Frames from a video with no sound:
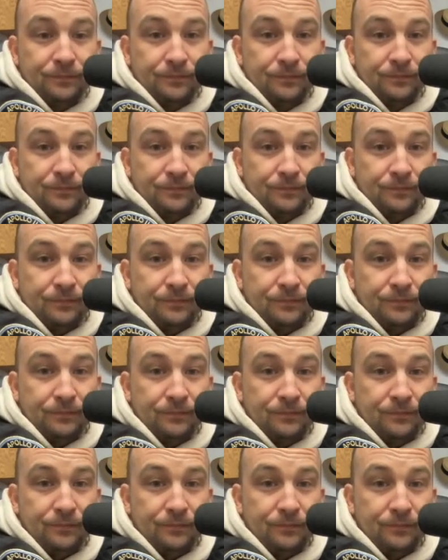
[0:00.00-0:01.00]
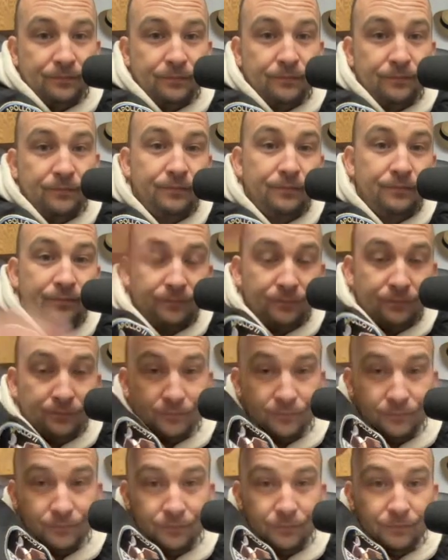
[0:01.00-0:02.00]

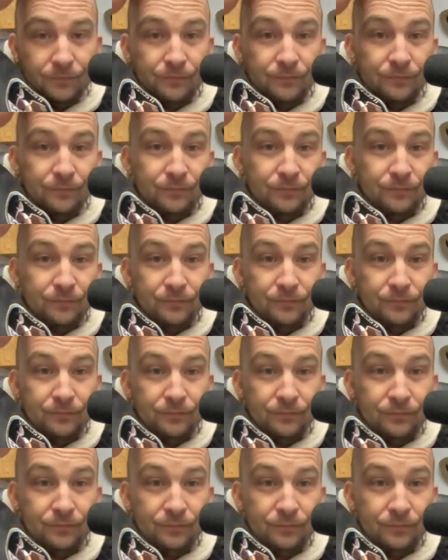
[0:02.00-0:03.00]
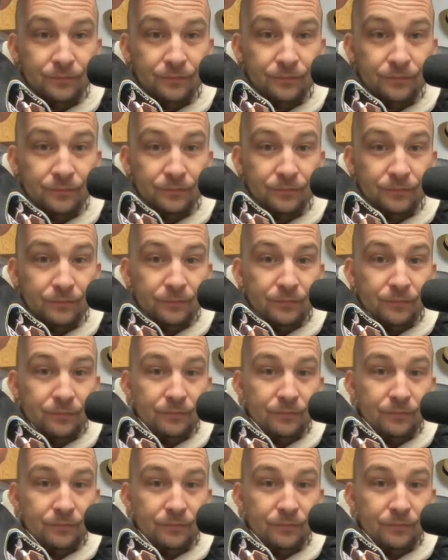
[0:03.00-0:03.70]
No words are spoken by the person on screen.